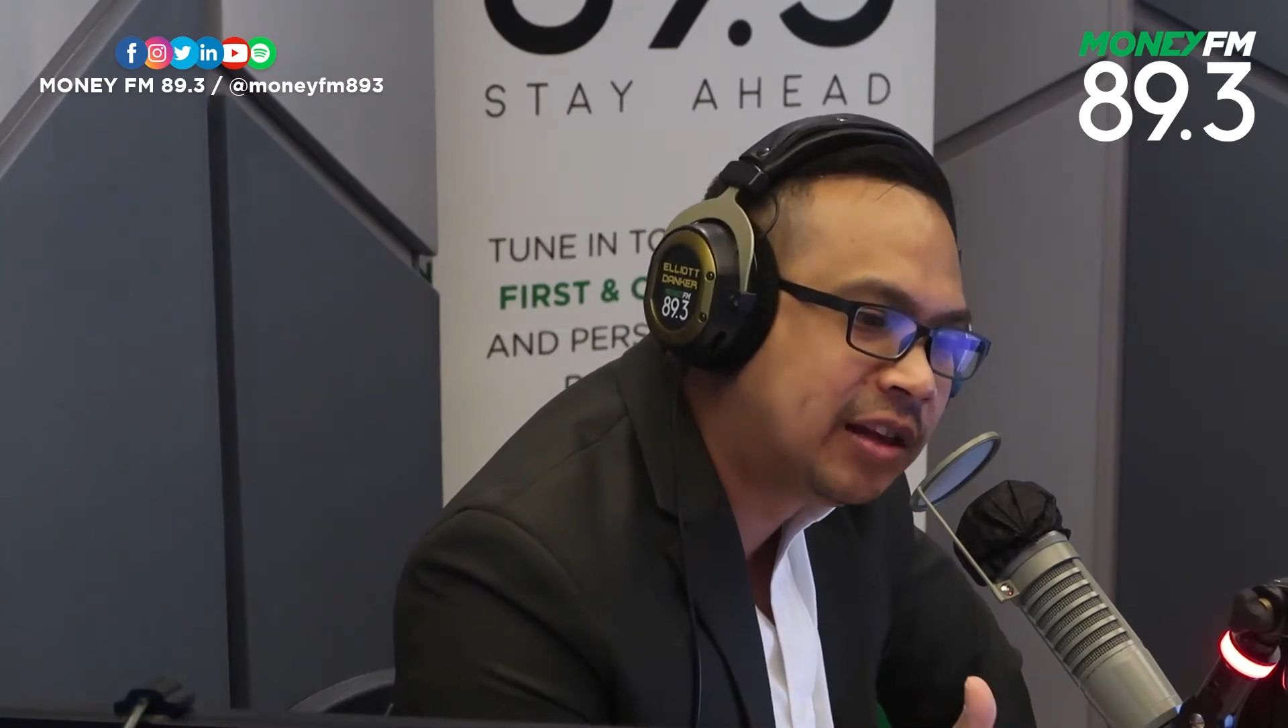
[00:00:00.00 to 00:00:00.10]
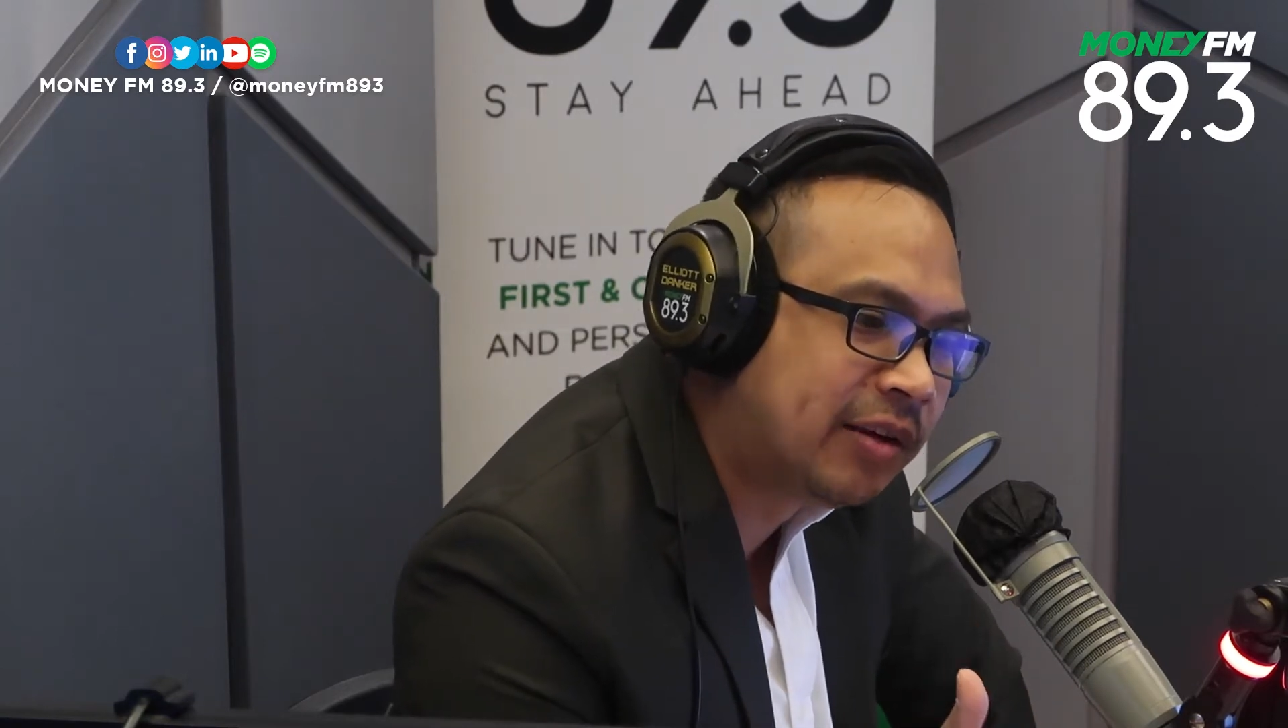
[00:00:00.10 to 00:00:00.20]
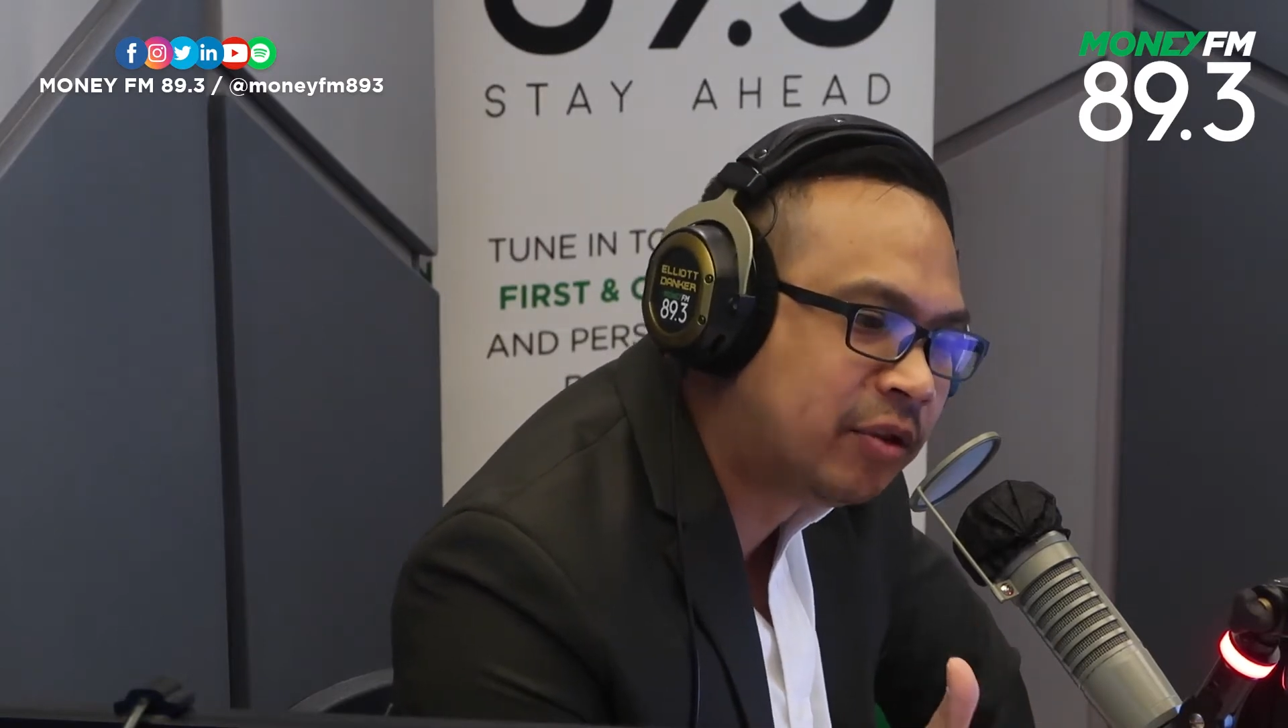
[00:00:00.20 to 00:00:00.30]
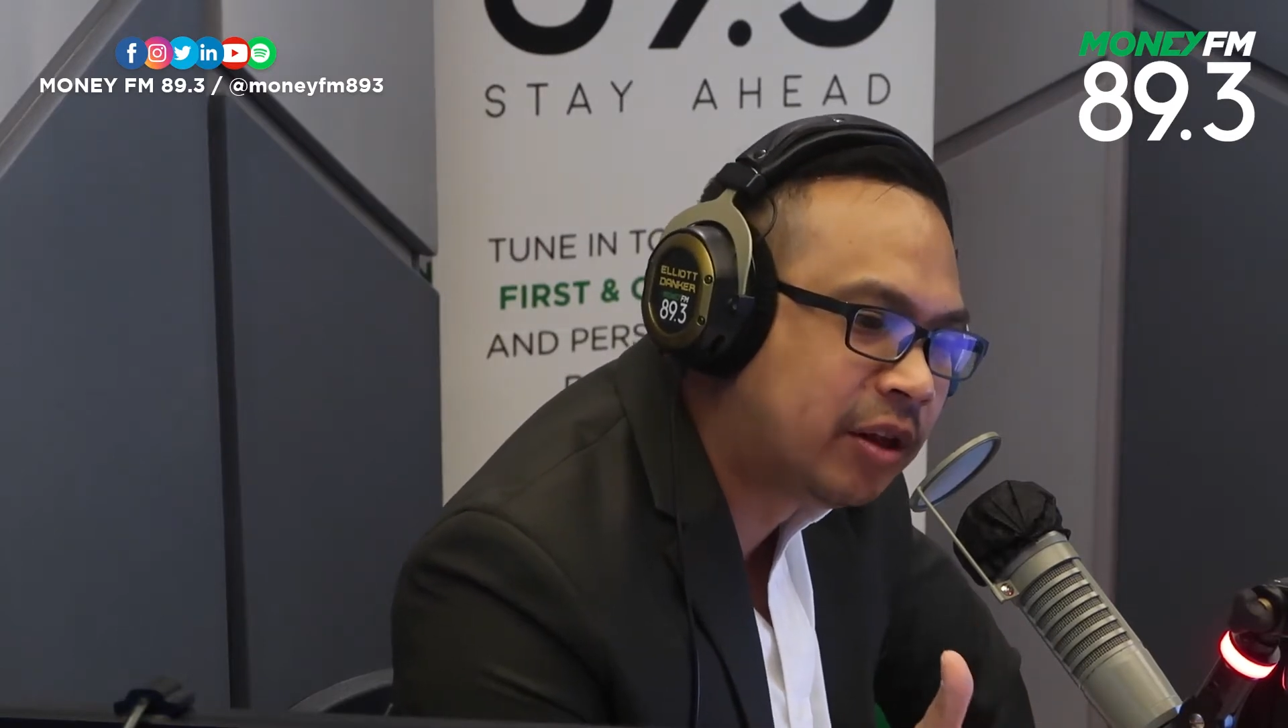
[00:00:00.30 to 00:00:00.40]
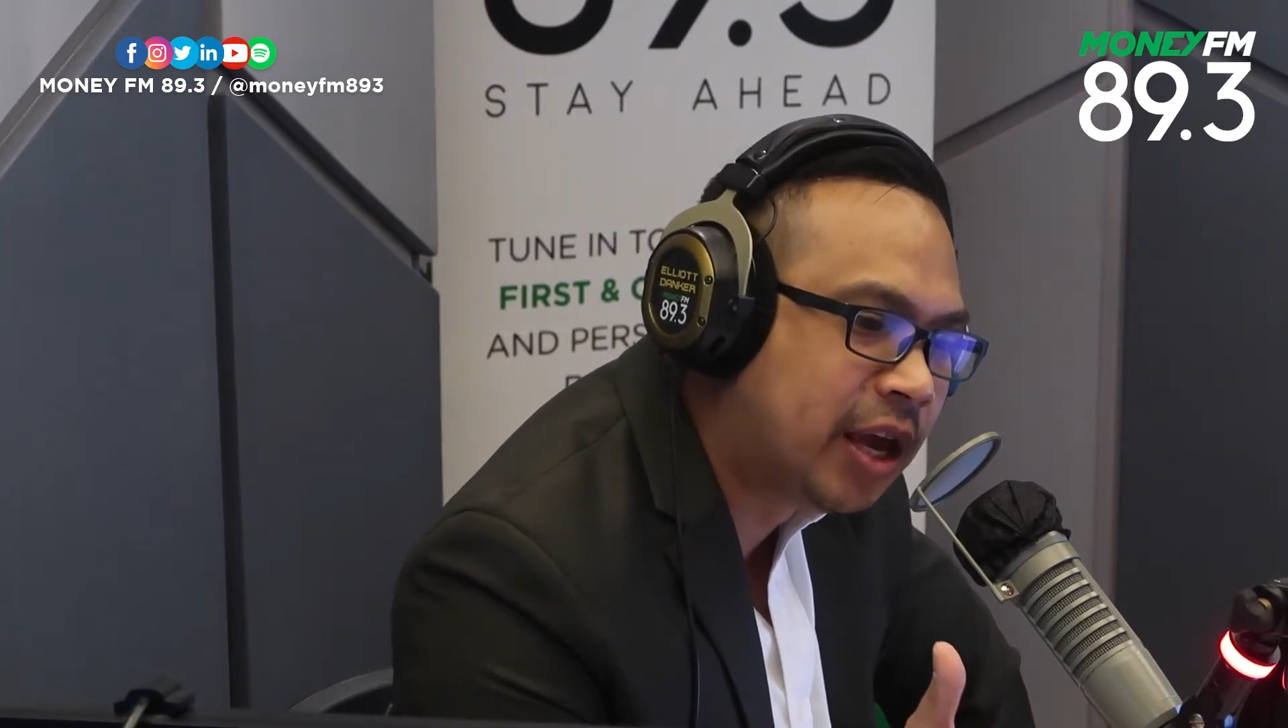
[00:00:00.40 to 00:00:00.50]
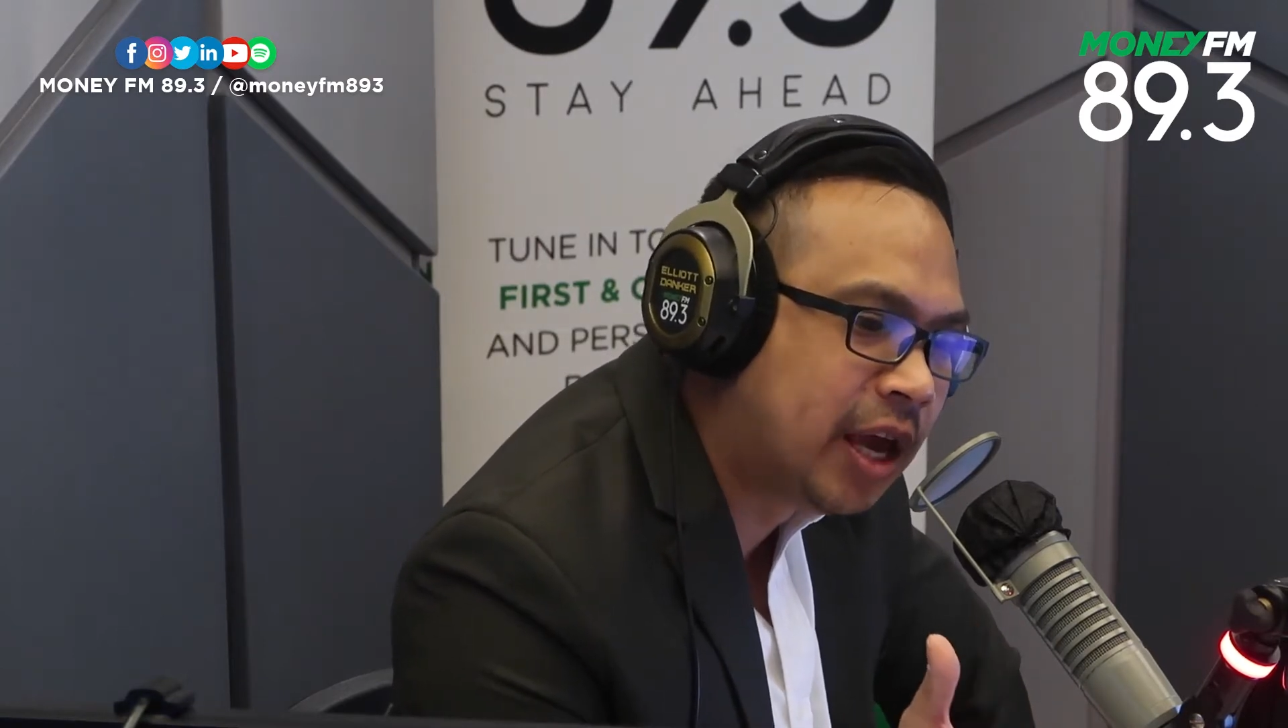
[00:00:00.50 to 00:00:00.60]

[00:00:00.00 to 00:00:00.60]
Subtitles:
level